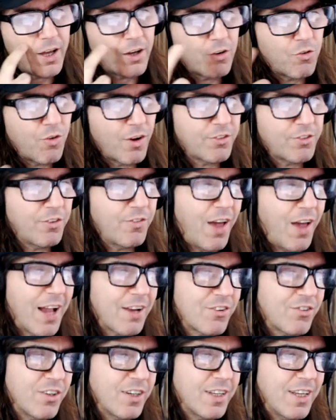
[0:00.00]
aggressive
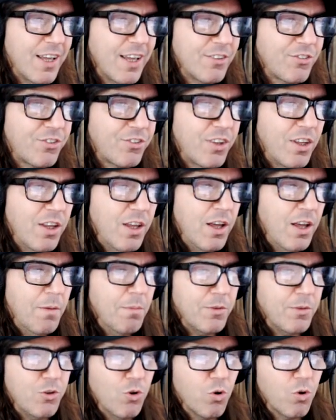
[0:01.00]
action against
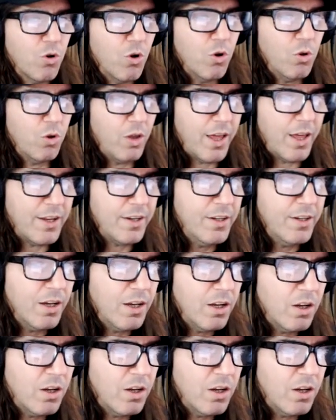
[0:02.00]
Maduro-led